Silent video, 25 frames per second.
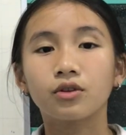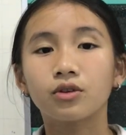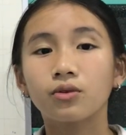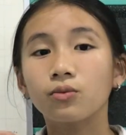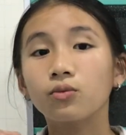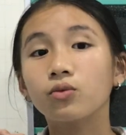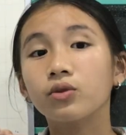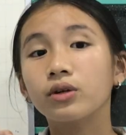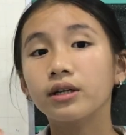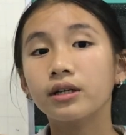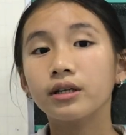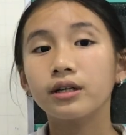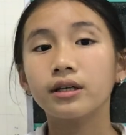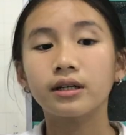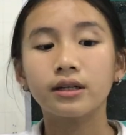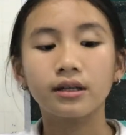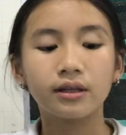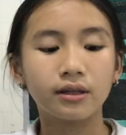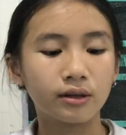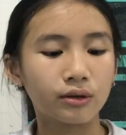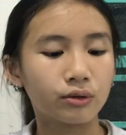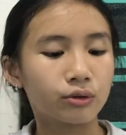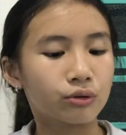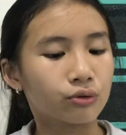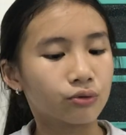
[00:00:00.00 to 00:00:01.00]

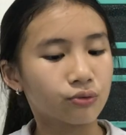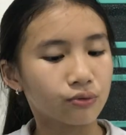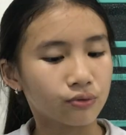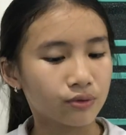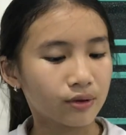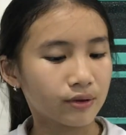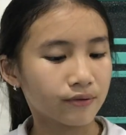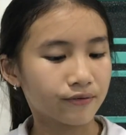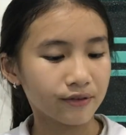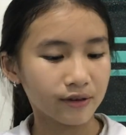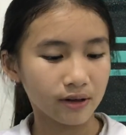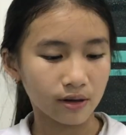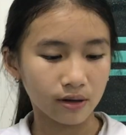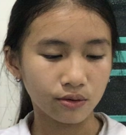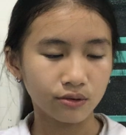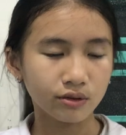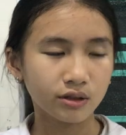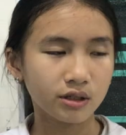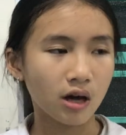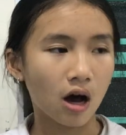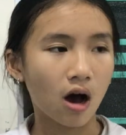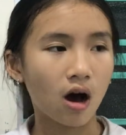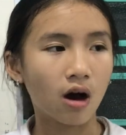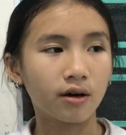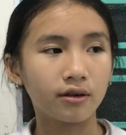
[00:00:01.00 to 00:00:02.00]
we reviewed
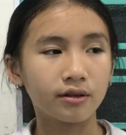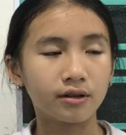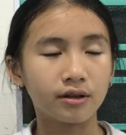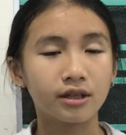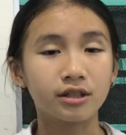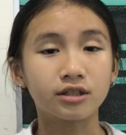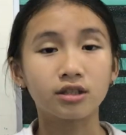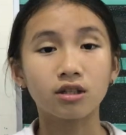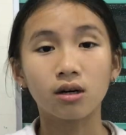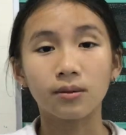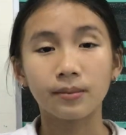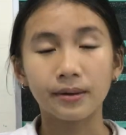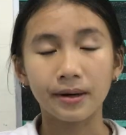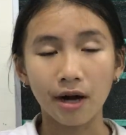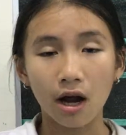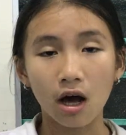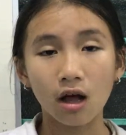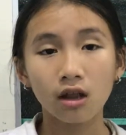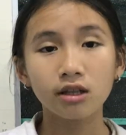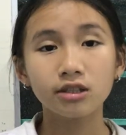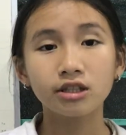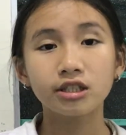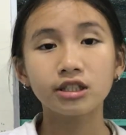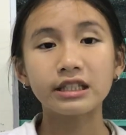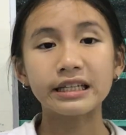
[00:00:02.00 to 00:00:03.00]
on the
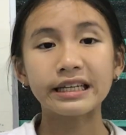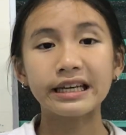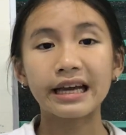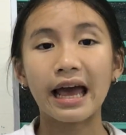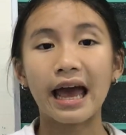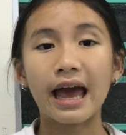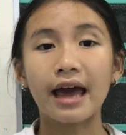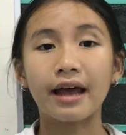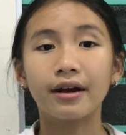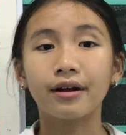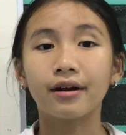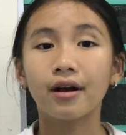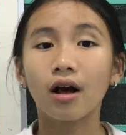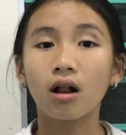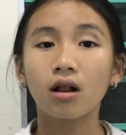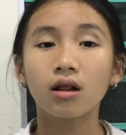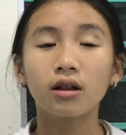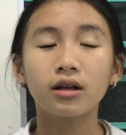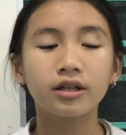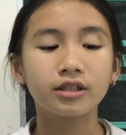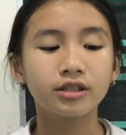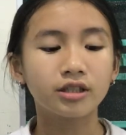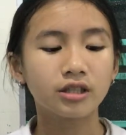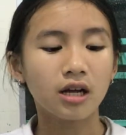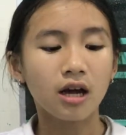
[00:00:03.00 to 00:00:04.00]
terminology and
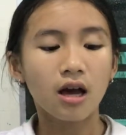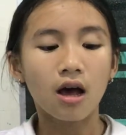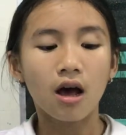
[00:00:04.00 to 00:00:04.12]
knowledge